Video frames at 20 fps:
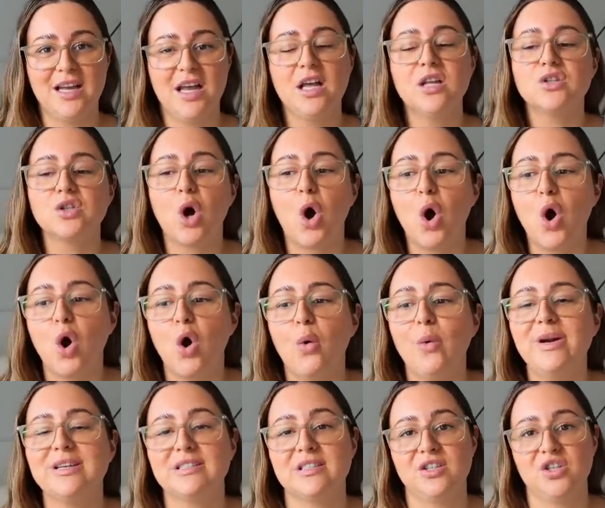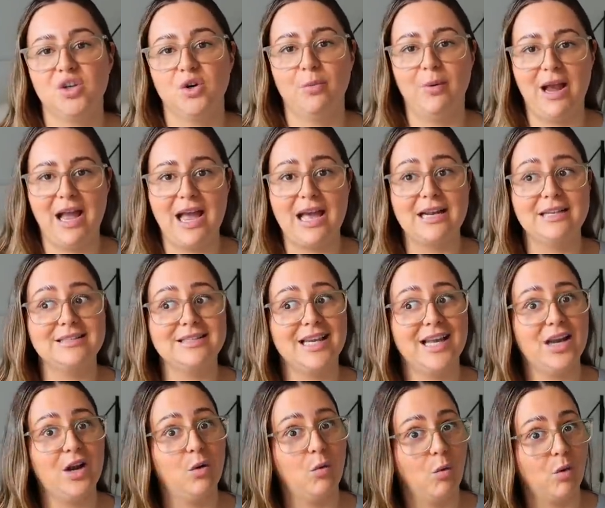It's always in your way and it's
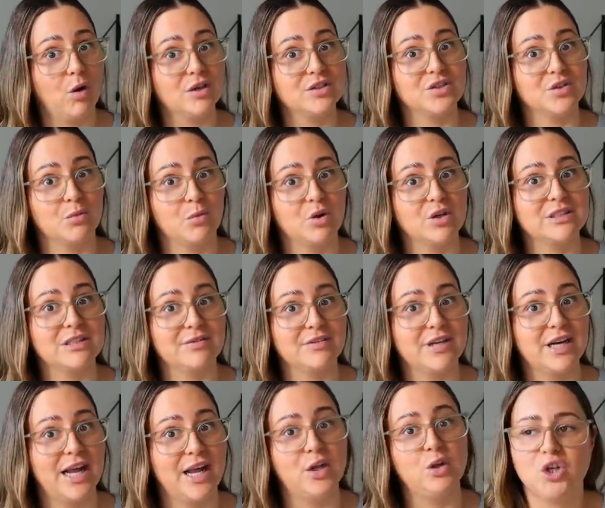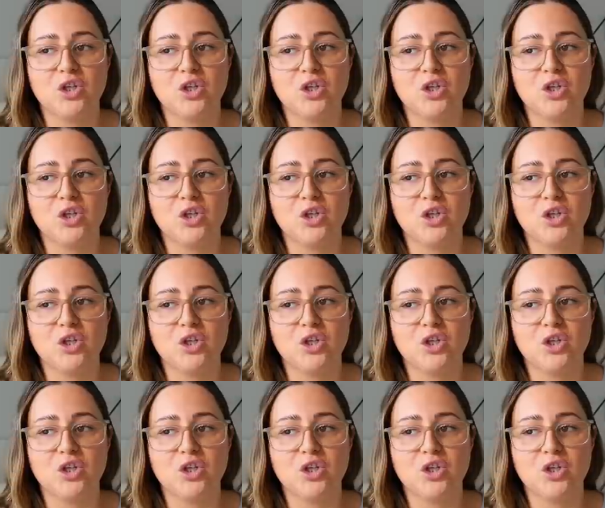getting worse and worse every day.